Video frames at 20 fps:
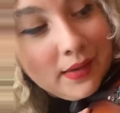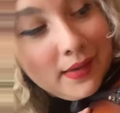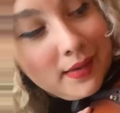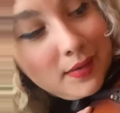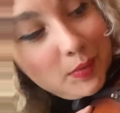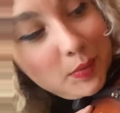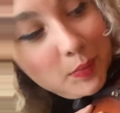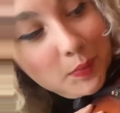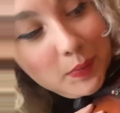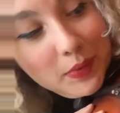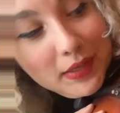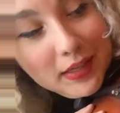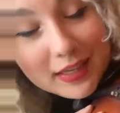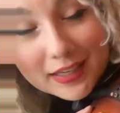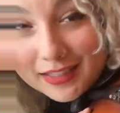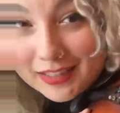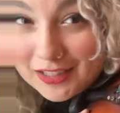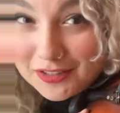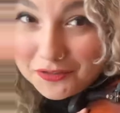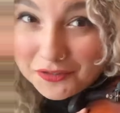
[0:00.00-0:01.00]
I'm picking a
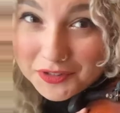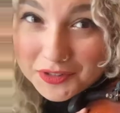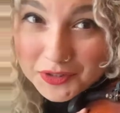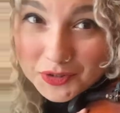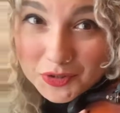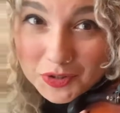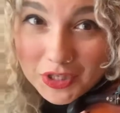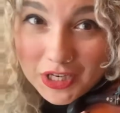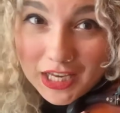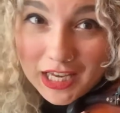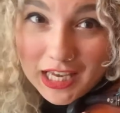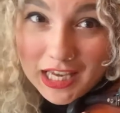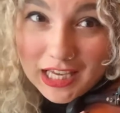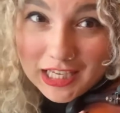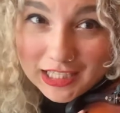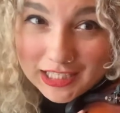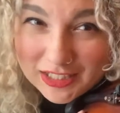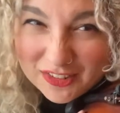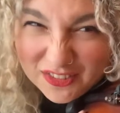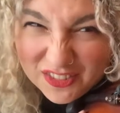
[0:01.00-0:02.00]
different string and a
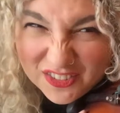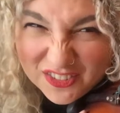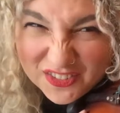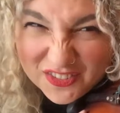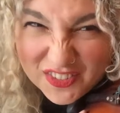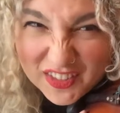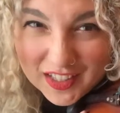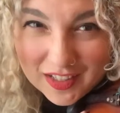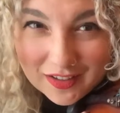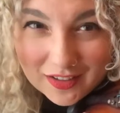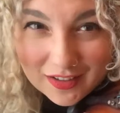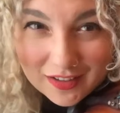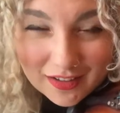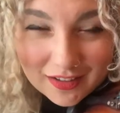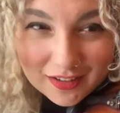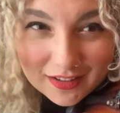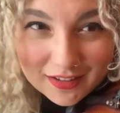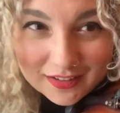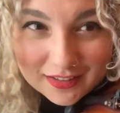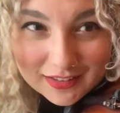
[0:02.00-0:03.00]
different finger,
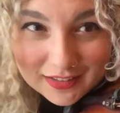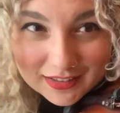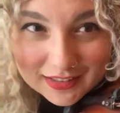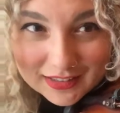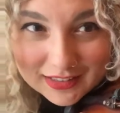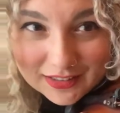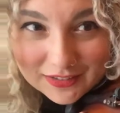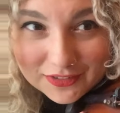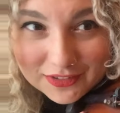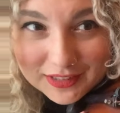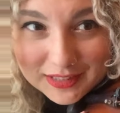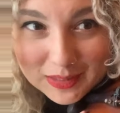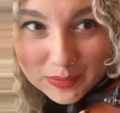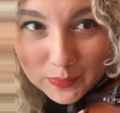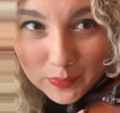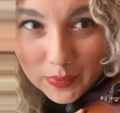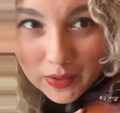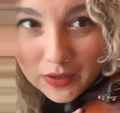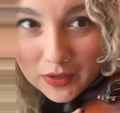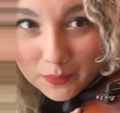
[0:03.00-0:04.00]
a different
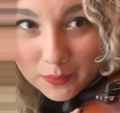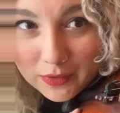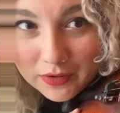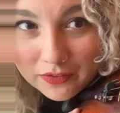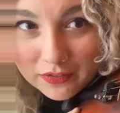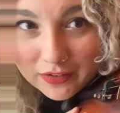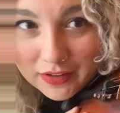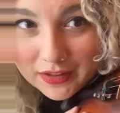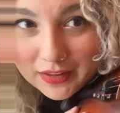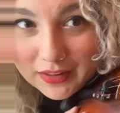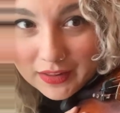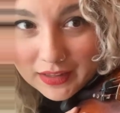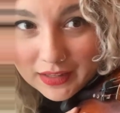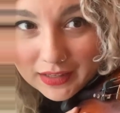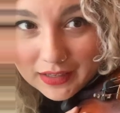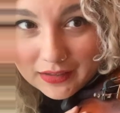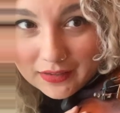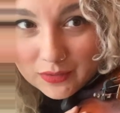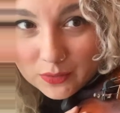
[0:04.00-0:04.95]
spot on my violin.